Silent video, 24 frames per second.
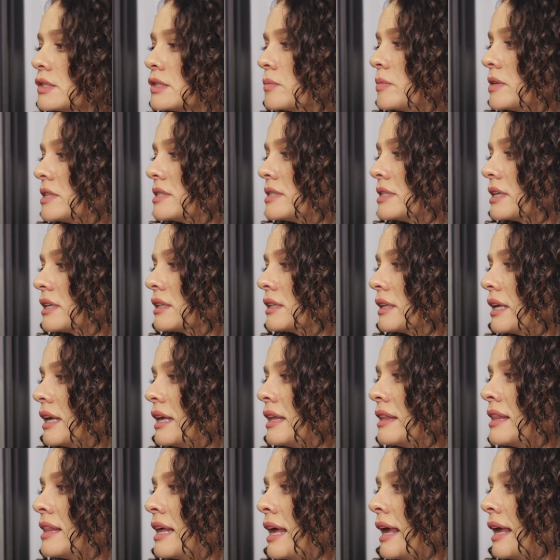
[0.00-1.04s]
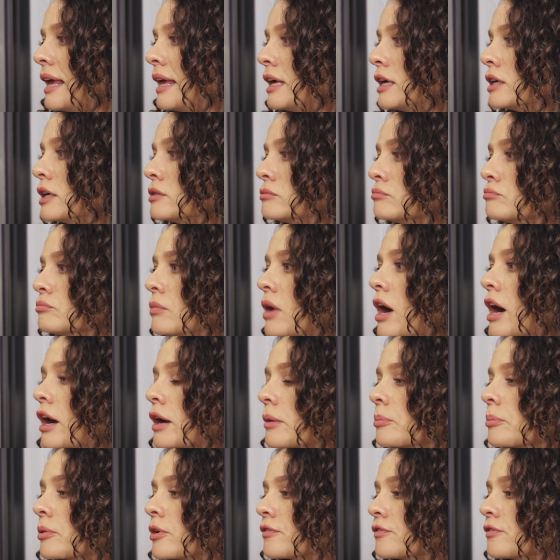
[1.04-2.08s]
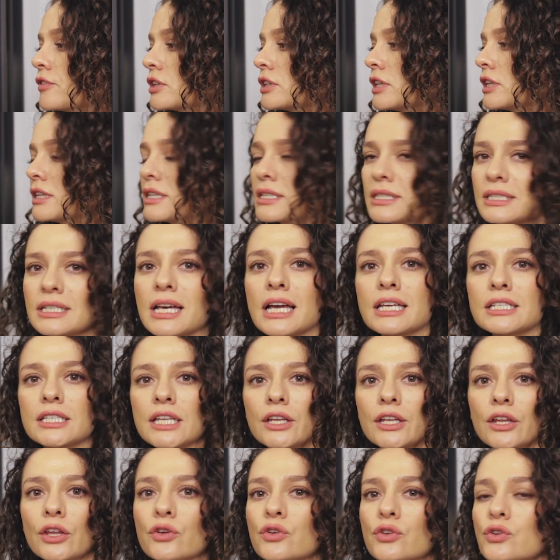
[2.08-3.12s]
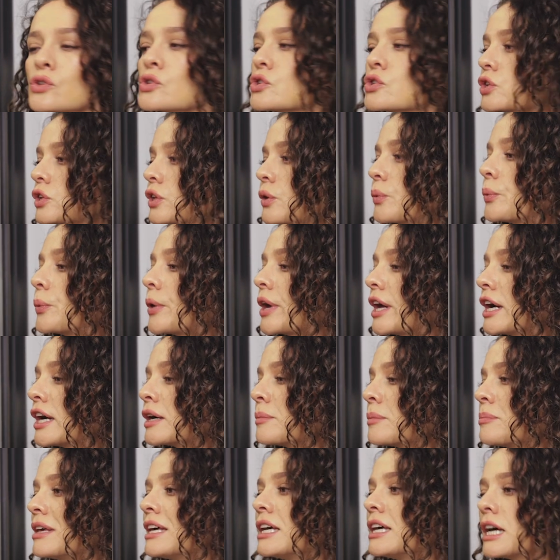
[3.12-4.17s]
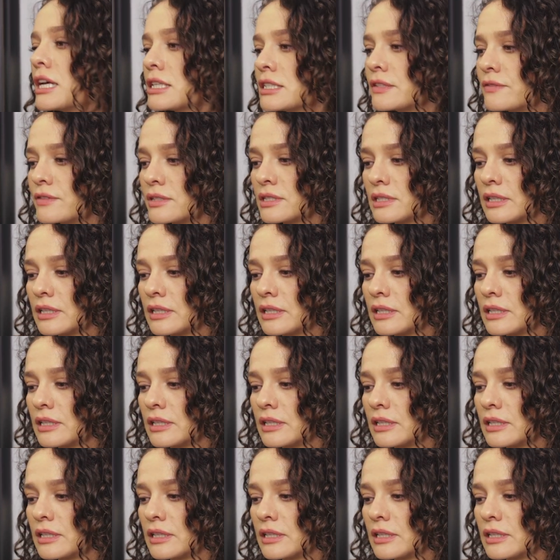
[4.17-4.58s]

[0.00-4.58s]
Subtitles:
So basically they are perfectly the size that you usually wear because of a